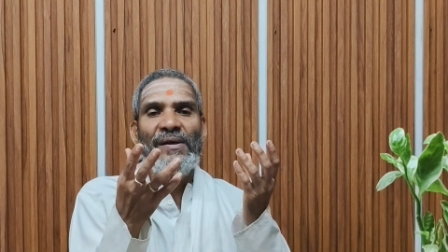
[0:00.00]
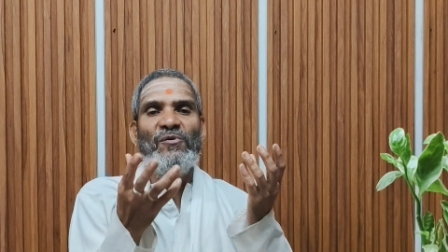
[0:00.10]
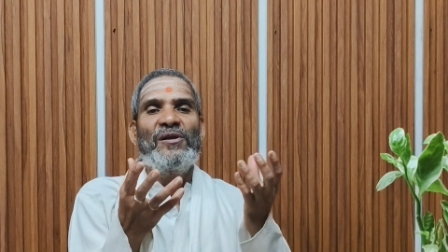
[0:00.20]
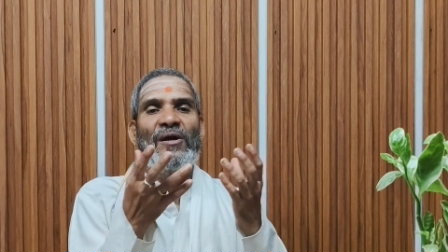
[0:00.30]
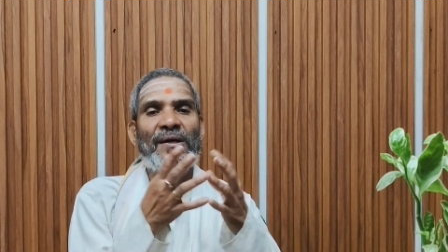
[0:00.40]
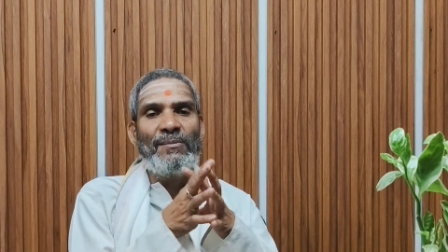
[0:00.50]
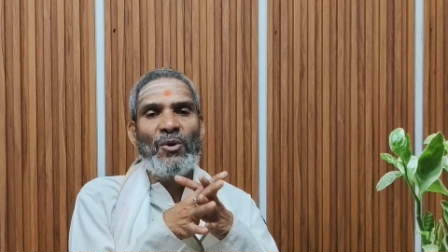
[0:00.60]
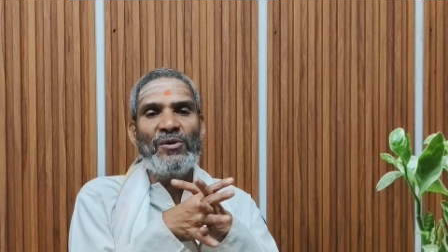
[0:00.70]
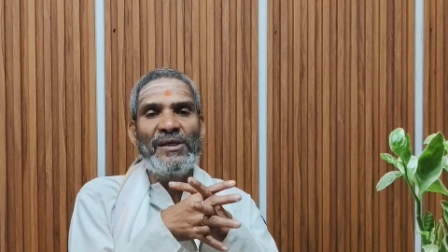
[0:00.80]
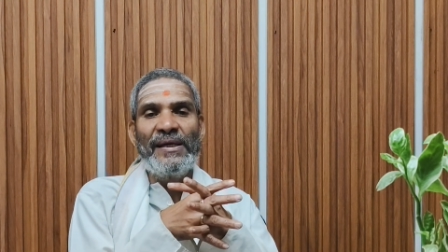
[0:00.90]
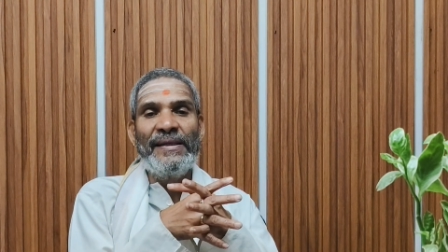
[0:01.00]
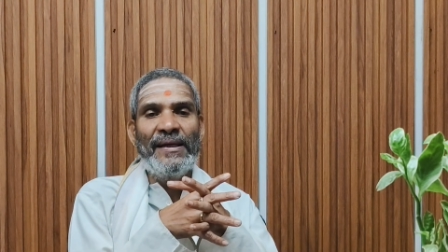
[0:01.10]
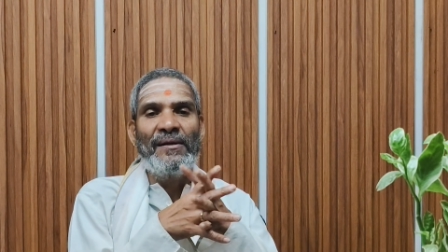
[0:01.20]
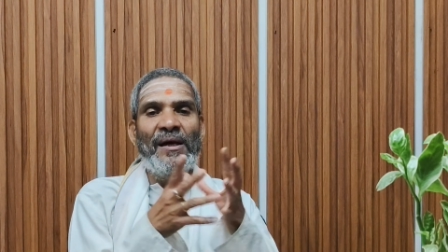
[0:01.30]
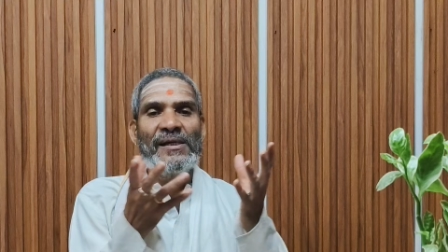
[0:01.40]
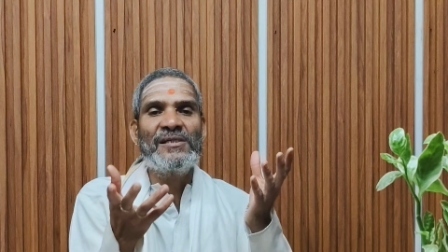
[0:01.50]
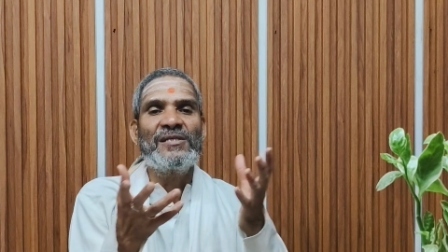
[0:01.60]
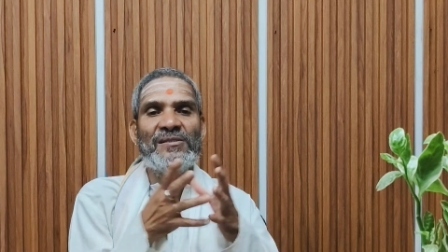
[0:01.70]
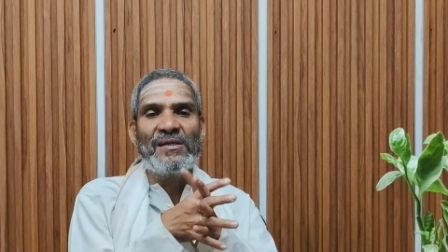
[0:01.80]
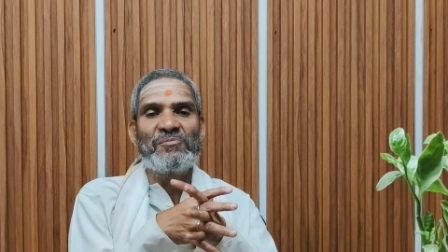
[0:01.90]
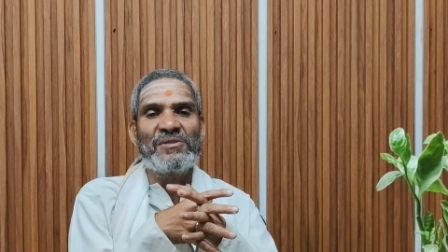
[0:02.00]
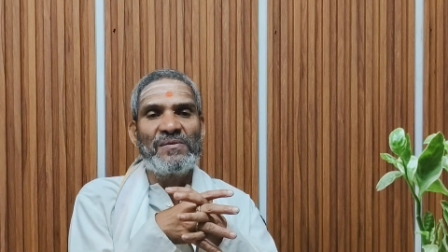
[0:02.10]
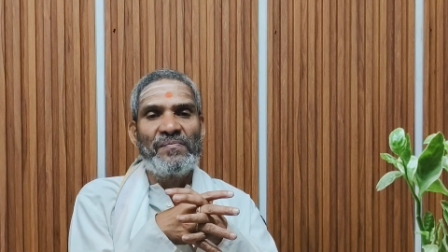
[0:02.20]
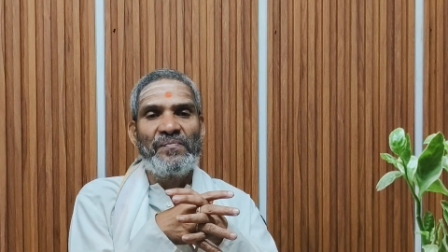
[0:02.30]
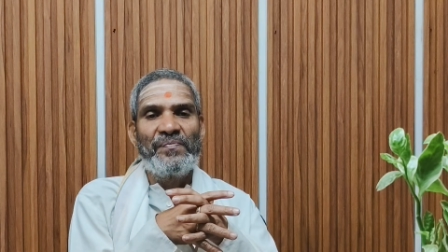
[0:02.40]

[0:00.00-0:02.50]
we talk about the Indian knowledge systems,